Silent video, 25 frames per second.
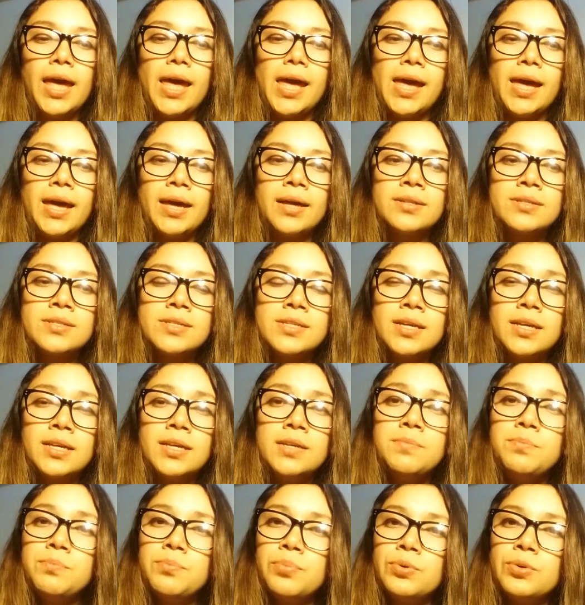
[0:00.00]
and the
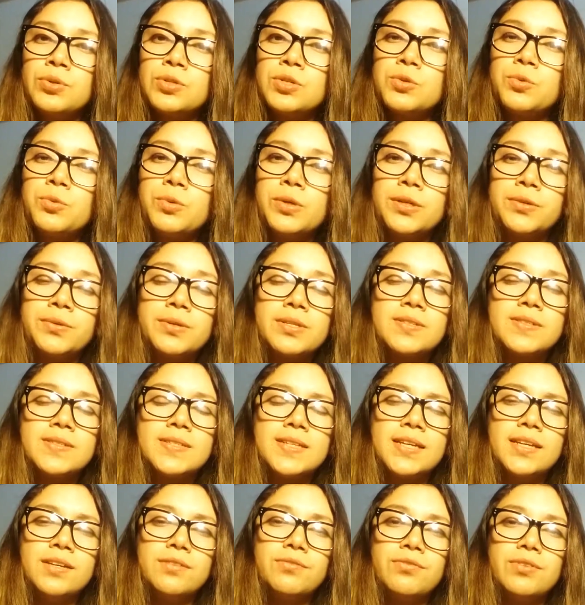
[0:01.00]
input we
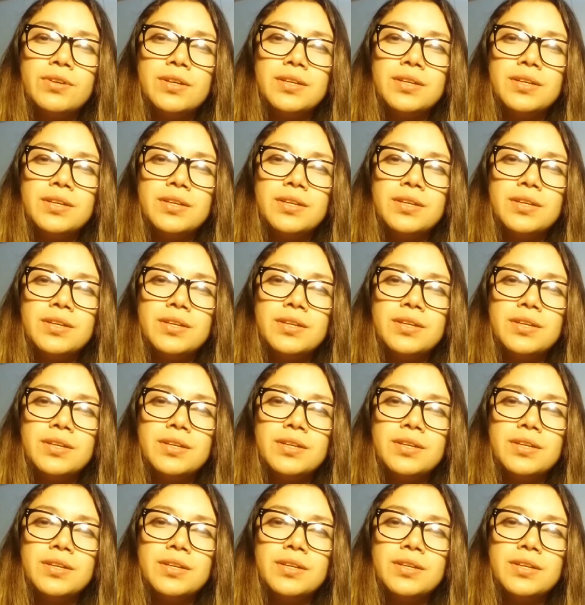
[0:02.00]
receive